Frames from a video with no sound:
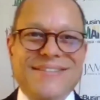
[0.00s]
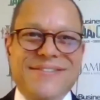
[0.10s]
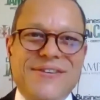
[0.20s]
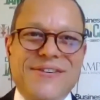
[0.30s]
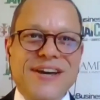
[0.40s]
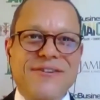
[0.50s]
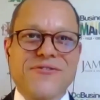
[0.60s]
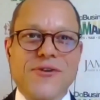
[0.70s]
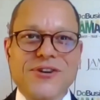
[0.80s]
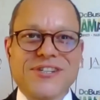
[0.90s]
for
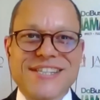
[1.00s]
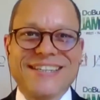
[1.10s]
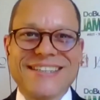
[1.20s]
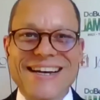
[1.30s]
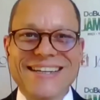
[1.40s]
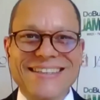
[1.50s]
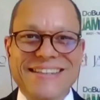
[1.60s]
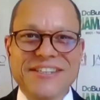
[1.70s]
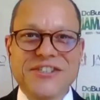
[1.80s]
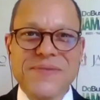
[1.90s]
reinforcing that
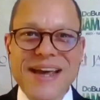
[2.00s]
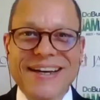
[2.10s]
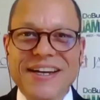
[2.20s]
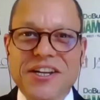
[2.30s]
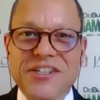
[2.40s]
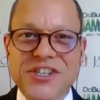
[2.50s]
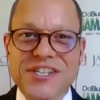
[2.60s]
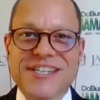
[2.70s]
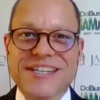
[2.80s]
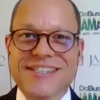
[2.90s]
the Jamaican
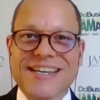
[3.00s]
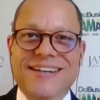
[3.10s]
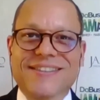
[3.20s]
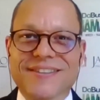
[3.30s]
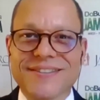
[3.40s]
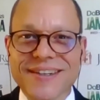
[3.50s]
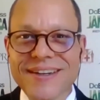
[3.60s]
logistics sector